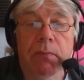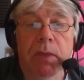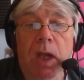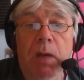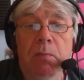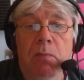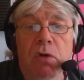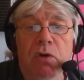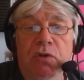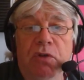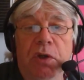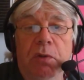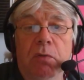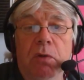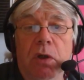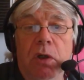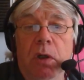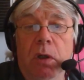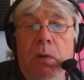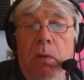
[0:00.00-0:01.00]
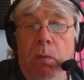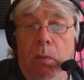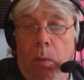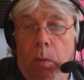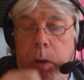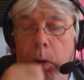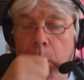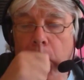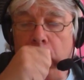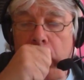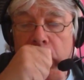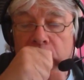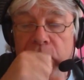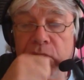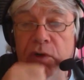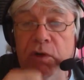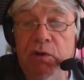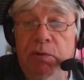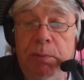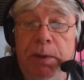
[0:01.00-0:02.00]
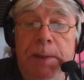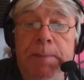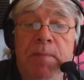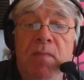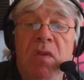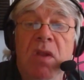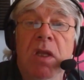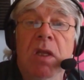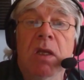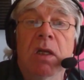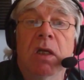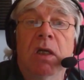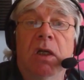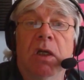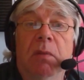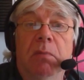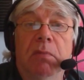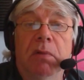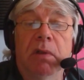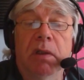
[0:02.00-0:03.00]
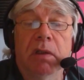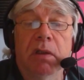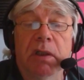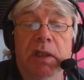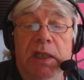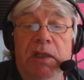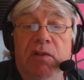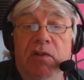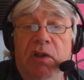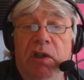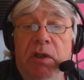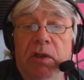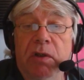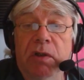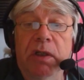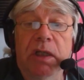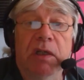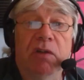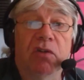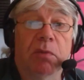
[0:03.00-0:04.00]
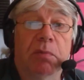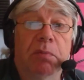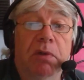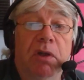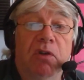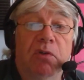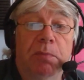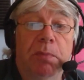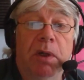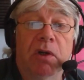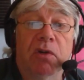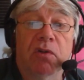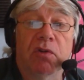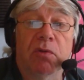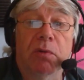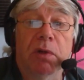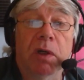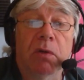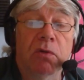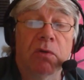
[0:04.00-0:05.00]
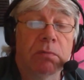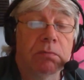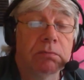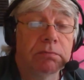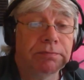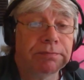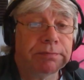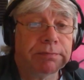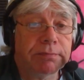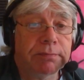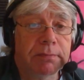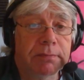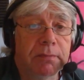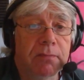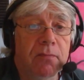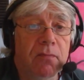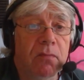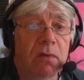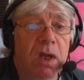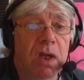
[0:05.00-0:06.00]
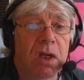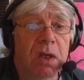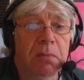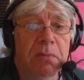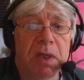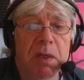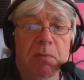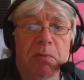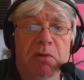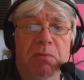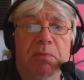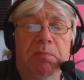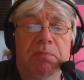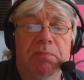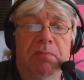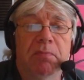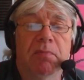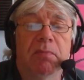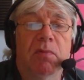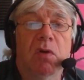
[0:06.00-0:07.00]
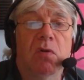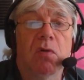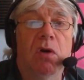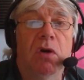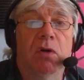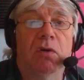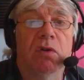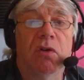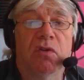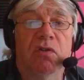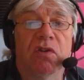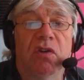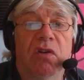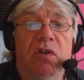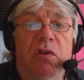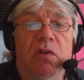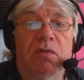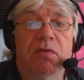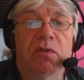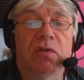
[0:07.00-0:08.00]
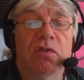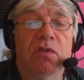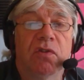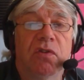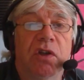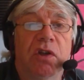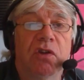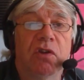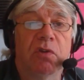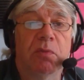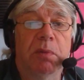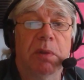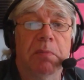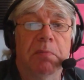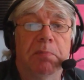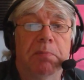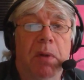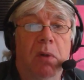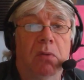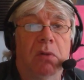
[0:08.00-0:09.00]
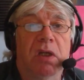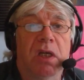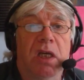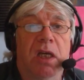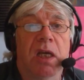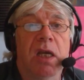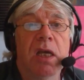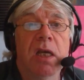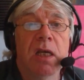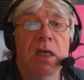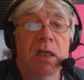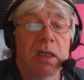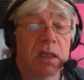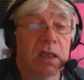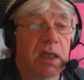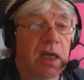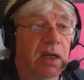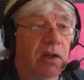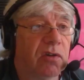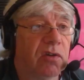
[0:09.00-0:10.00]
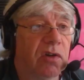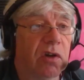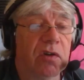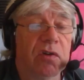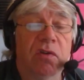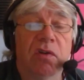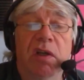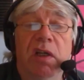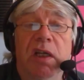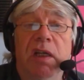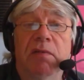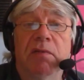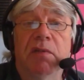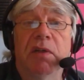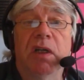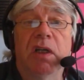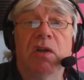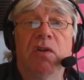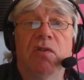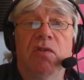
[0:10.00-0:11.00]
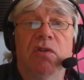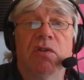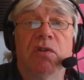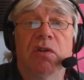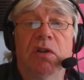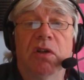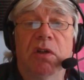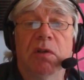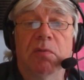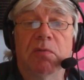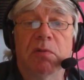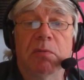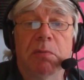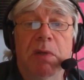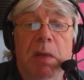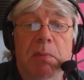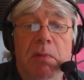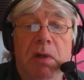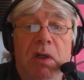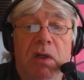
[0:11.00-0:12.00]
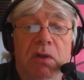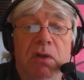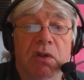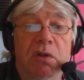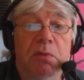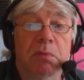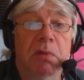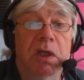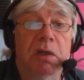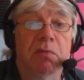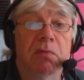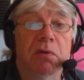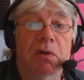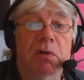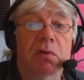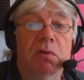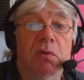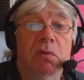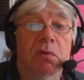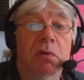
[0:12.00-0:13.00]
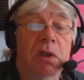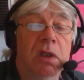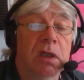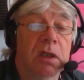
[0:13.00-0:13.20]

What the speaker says: And whilst there were, excuse me, litre and litre plus bikes around, they were quite honestly often seen as a bit bulky. The XS 1100 from Yamaha, you may recall.